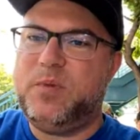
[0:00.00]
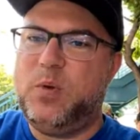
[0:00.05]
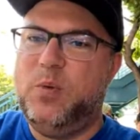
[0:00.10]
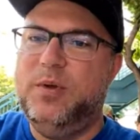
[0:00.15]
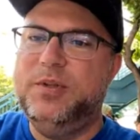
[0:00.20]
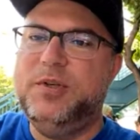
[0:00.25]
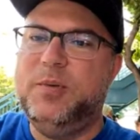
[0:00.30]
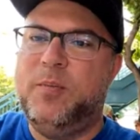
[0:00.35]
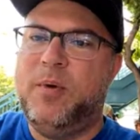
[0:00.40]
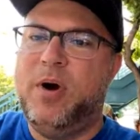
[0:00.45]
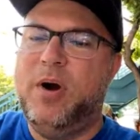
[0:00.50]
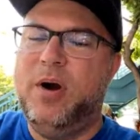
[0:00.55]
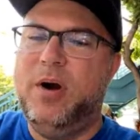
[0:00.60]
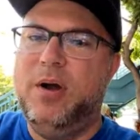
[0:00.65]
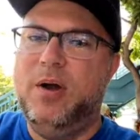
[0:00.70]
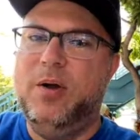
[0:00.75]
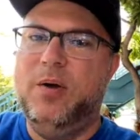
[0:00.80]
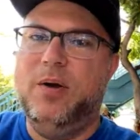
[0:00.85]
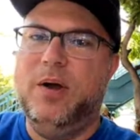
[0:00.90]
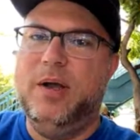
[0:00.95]
Well,
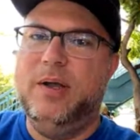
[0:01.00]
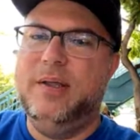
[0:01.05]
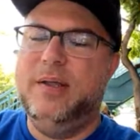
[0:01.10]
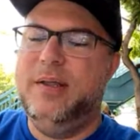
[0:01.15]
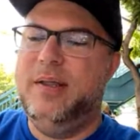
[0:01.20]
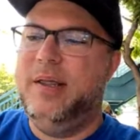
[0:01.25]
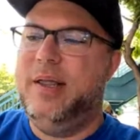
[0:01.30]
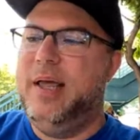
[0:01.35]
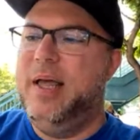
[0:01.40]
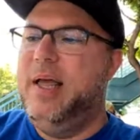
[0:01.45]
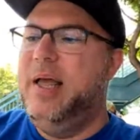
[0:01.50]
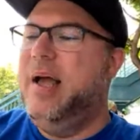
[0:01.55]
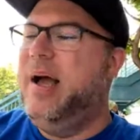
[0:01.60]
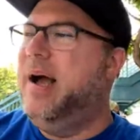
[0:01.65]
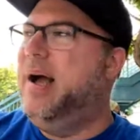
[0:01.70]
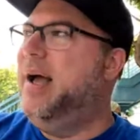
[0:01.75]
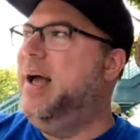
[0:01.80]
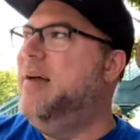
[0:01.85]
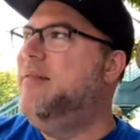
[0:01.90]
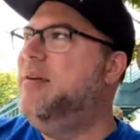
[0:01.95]
tomorrow,
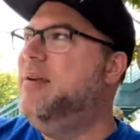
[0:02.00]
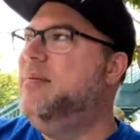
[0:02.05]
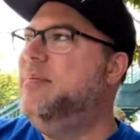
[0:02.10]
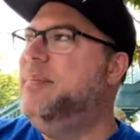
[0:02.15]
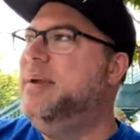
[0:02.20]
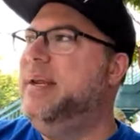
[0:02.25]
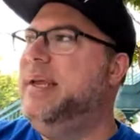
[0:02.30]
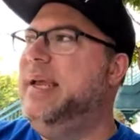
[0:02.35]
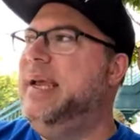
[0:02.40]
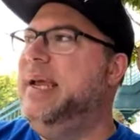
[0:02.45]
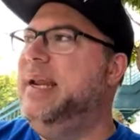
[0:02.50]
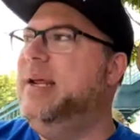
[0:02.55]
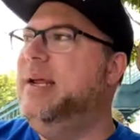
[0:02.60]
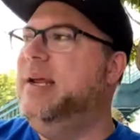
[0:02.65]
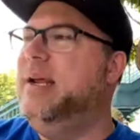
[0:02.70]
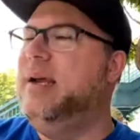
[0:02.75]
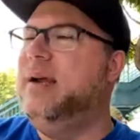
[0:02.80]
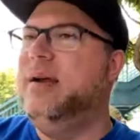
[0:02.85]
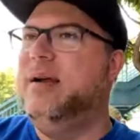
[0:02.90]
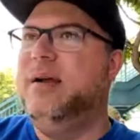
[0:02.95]
I haven't been
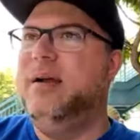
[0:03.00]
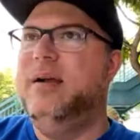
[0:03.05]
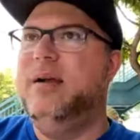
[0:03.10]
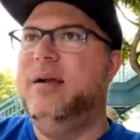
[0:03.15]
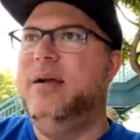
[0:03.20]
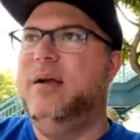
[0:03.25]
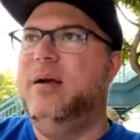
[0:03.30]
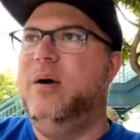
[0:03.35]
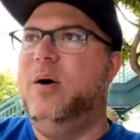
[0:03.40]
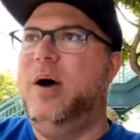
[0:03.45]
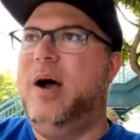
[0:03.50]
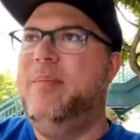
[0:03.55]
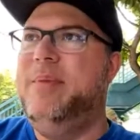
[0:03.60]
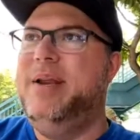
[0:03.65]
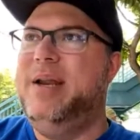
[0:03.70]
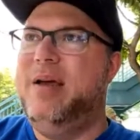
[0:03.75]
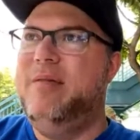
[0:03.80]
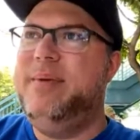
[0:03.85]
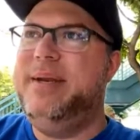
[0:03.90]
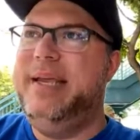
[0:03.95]
eating. I
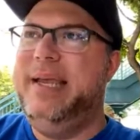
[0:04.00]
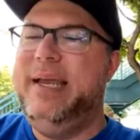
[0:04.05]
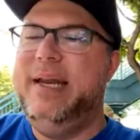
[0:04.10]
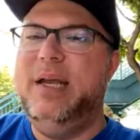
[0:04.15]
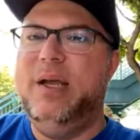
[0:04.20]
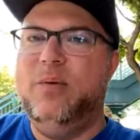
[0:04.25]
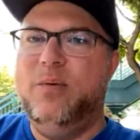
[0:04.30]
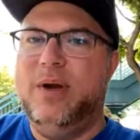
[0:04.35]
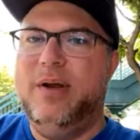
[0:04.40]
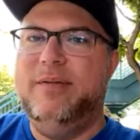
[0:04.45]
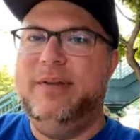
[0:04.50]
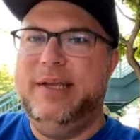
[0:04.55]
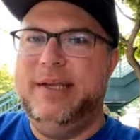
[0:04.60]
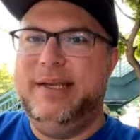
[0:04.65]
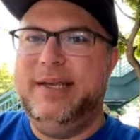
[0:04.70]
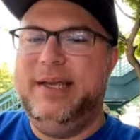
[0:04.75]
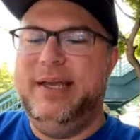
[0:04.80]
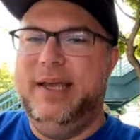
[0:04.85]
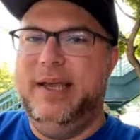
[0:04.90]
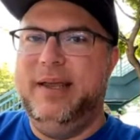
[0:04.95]
mean, I've been eating when I need
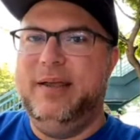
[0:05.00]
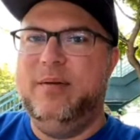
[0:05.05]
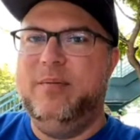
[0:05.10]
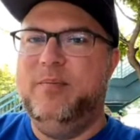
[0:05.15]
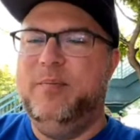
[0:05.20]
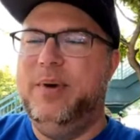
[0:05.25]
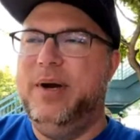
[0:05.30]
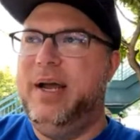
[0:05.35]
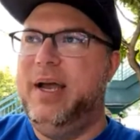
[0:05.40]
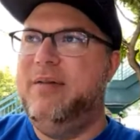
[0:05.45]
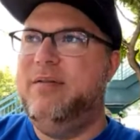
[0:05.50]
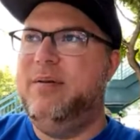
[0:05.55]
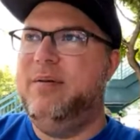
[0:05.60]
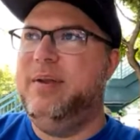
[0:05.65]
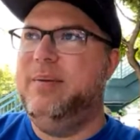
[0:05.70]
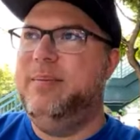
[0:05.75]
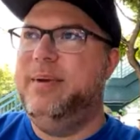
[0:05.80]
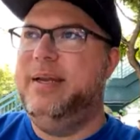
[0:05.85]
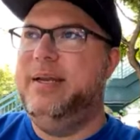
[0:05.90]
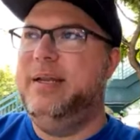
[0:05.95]
to eat, but I
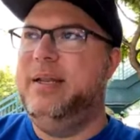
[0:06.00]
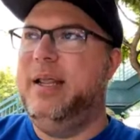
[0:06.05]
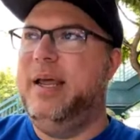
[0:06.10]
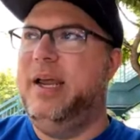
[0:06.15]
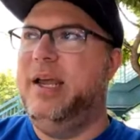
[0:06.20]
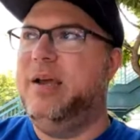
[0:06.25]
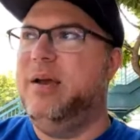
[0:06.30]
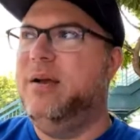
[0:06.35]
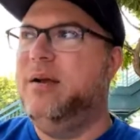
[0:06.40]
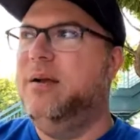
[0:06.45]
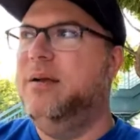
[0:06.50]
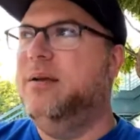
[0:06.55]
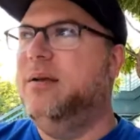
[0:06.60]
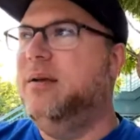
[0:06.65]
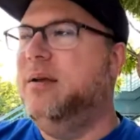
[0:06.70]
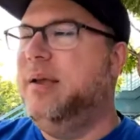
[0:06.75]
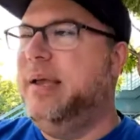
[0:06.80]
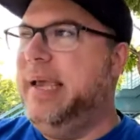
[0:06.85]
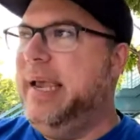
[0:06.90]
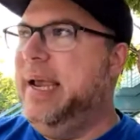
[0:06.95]
haven't been
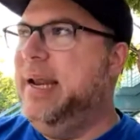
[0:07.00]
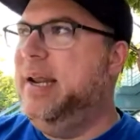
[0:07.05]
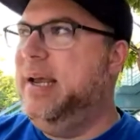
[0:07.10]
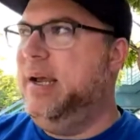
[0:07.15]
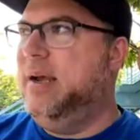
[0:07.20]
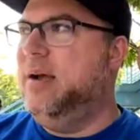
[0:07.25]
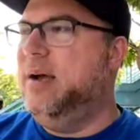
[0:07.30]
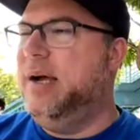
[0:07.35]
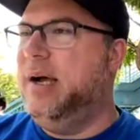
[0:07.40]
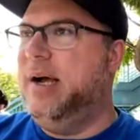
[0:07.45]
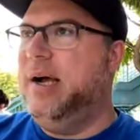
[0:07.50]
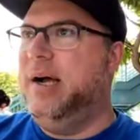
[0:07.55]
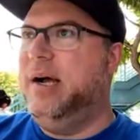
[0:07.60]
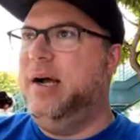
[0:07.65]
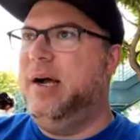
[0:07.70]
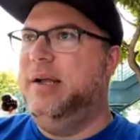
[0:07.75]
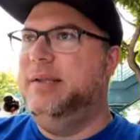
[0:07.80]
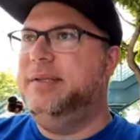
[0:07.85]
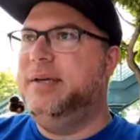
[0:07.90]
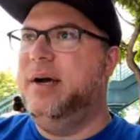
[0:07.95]
eating
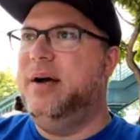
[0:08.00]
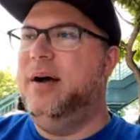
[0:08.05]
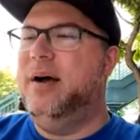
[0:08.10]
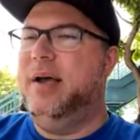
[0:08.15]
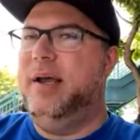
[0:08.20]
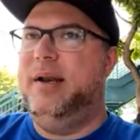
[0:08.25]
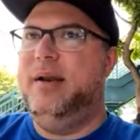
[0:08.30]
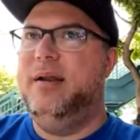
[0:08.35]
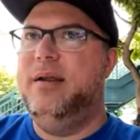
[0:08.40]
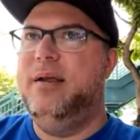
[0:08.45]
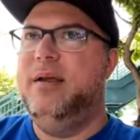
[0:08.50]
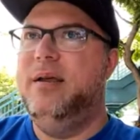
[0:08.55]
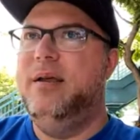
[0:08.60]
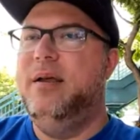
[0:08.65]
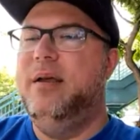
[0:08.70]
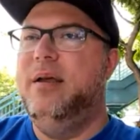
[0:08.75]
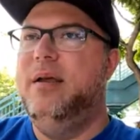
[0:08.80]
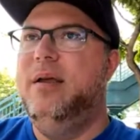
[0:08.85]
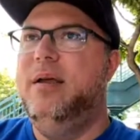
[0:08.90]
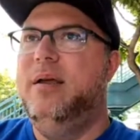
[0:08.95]
a ton.
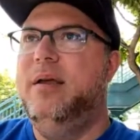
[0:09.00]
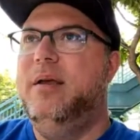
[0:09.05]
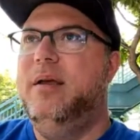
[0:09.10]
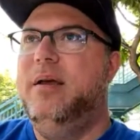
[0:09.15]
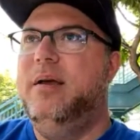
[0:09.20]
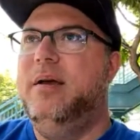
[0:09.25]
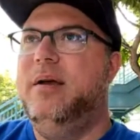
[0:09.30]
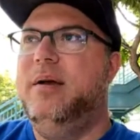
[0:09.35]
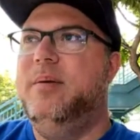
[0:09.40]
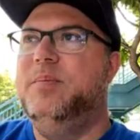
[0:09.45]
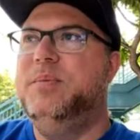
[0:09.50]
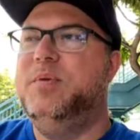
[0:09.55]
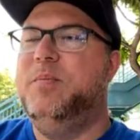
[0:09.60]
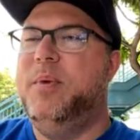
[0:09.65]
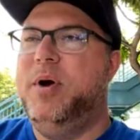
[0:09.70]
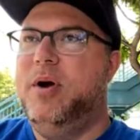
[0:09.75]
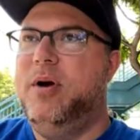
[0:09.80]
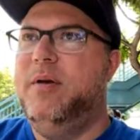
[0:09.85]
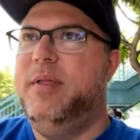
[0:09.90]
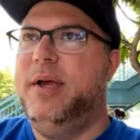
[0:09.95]

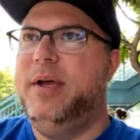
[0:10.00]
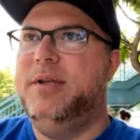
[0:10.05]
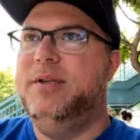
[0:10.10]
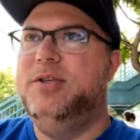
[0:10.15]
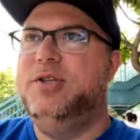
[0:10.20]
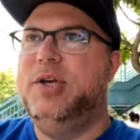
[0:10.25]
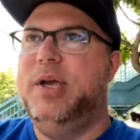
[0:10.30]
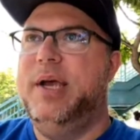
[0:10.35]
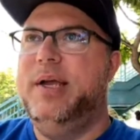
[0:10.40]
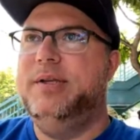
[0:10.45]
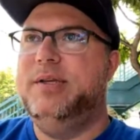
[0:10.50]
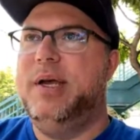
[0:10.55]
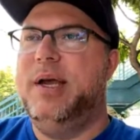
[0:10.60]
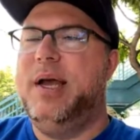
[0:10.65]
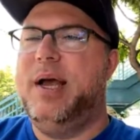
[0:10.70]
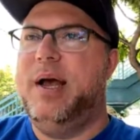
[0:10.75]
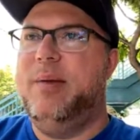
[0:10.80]
Tomorrow that can change. I